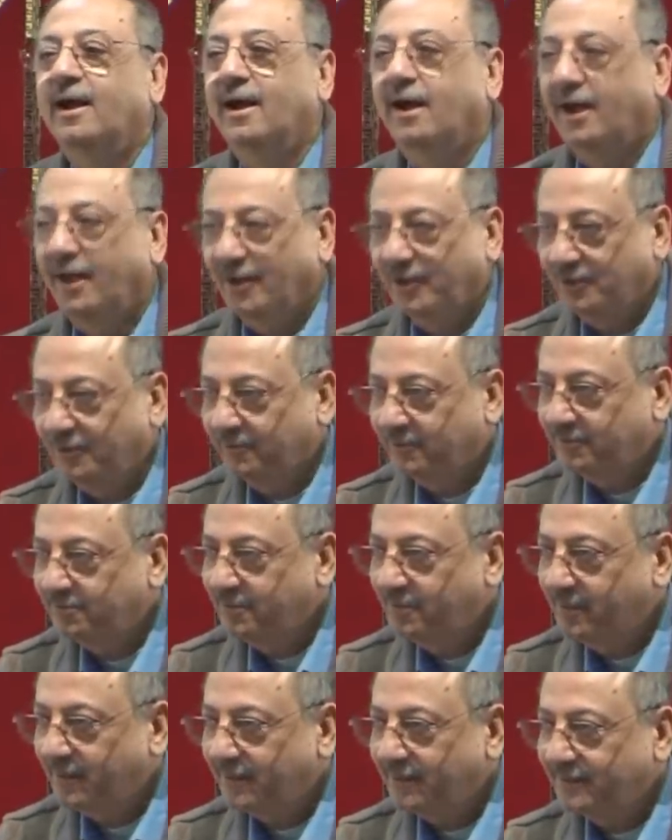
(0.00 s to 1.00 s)
Are you with me,
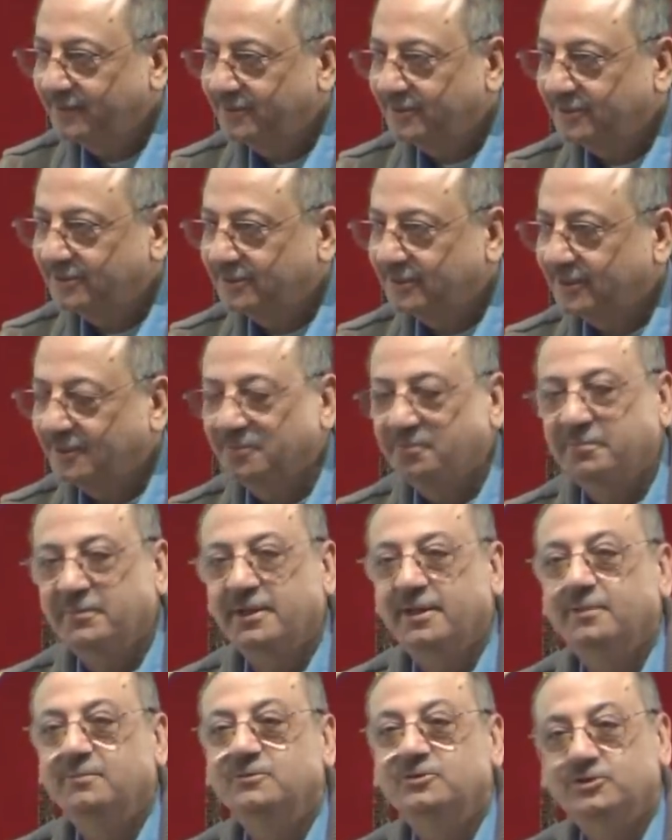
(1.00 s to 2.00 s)
brother and sister?
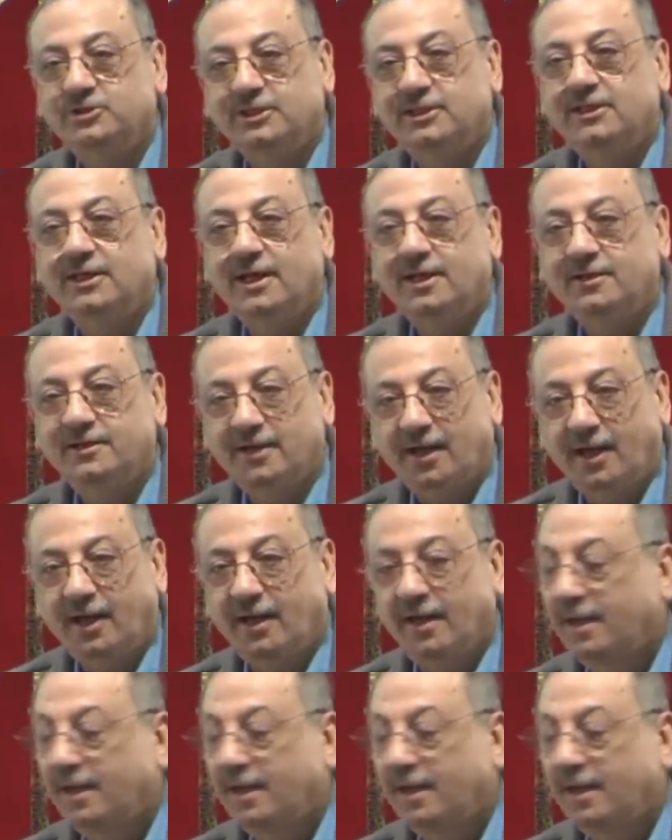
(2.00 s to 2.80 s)
Mim, sheen, and ya.